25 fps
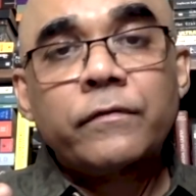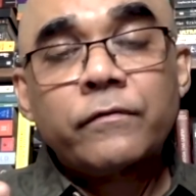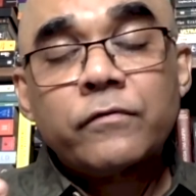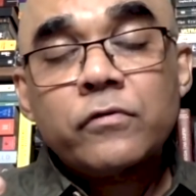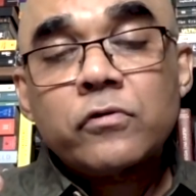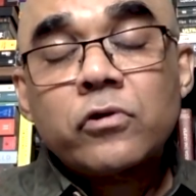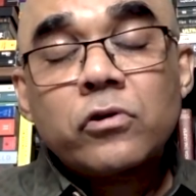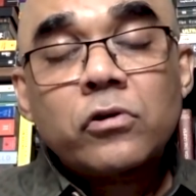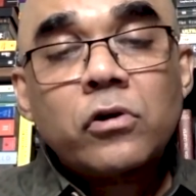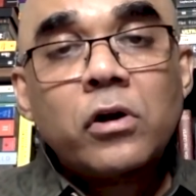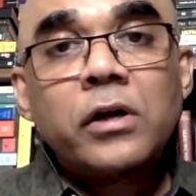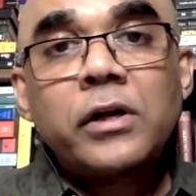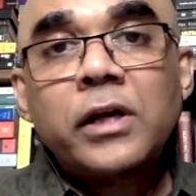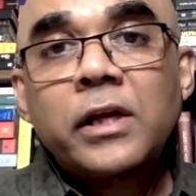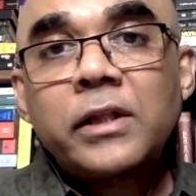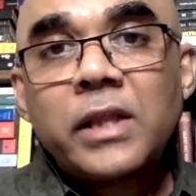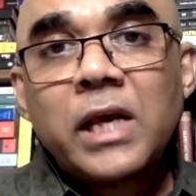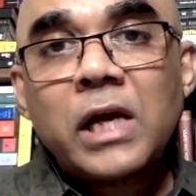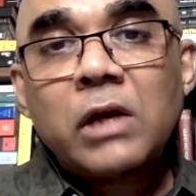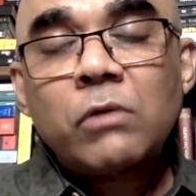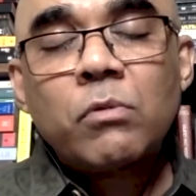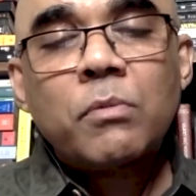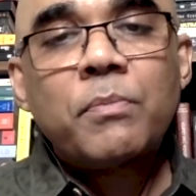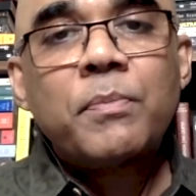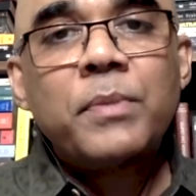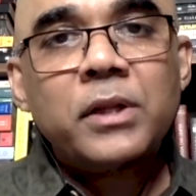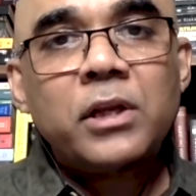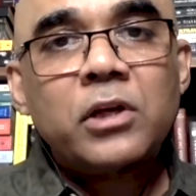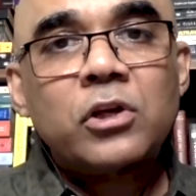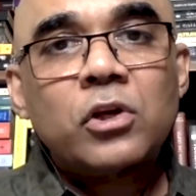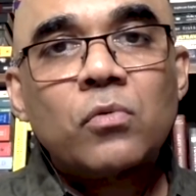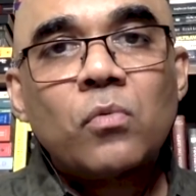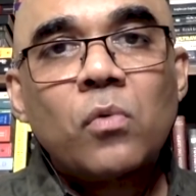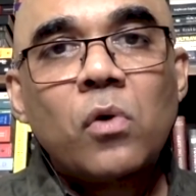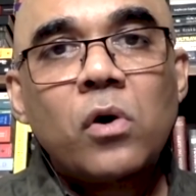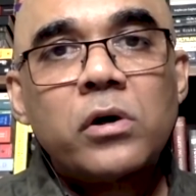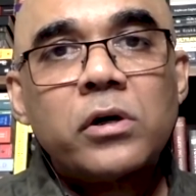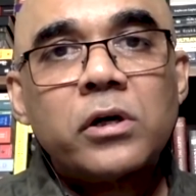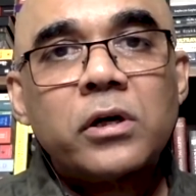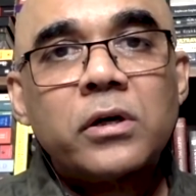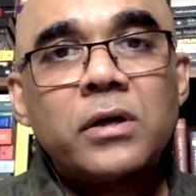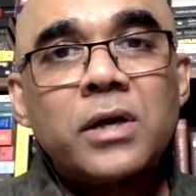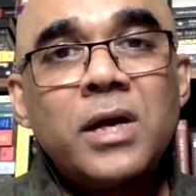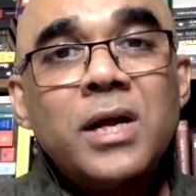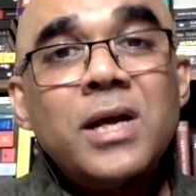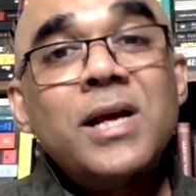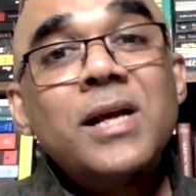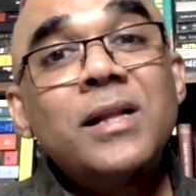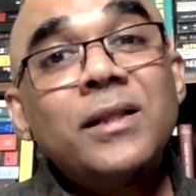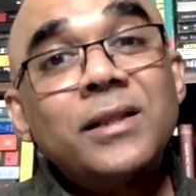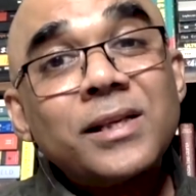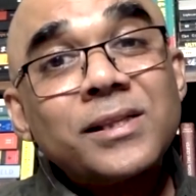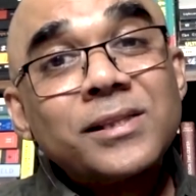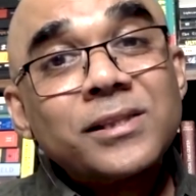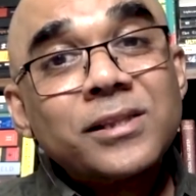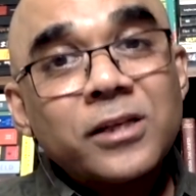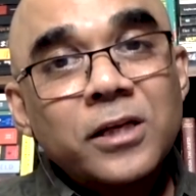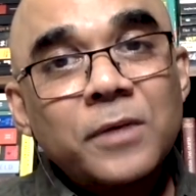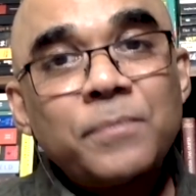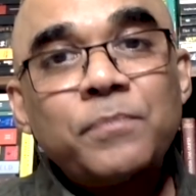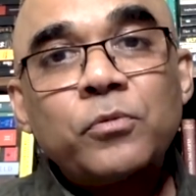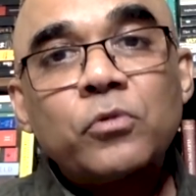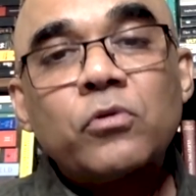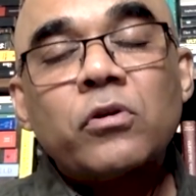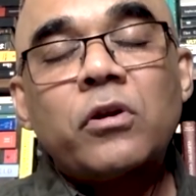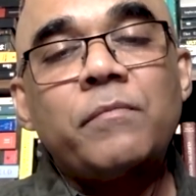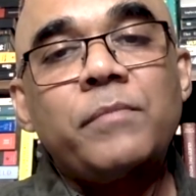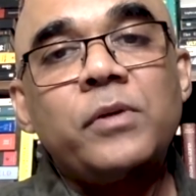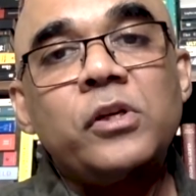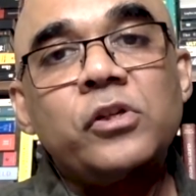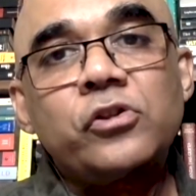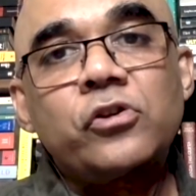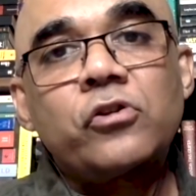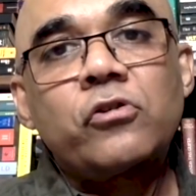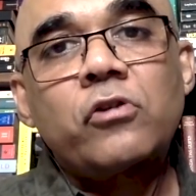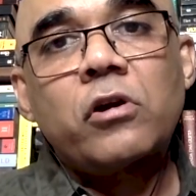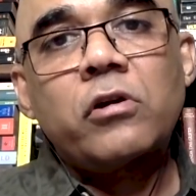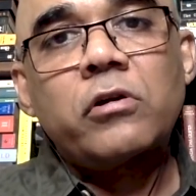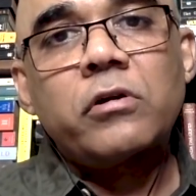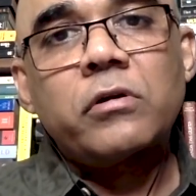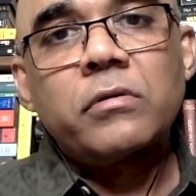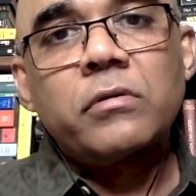you could not get the equipment that you wanted, the script could have been stronger.